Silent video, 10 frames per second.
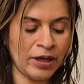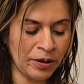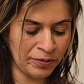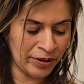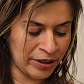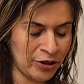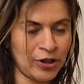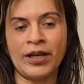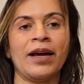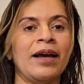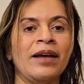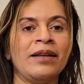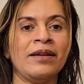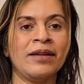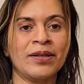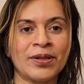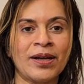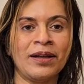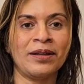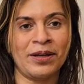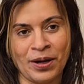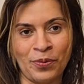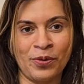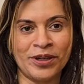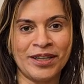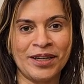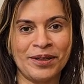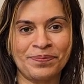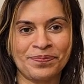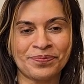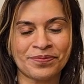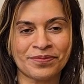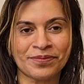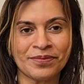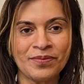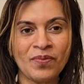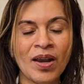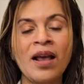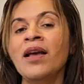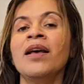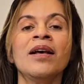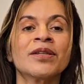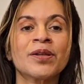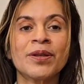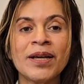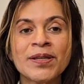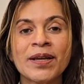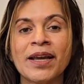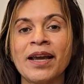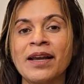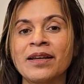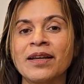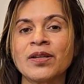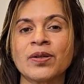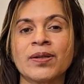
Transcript: coverage and the style that I wanted. So this again is a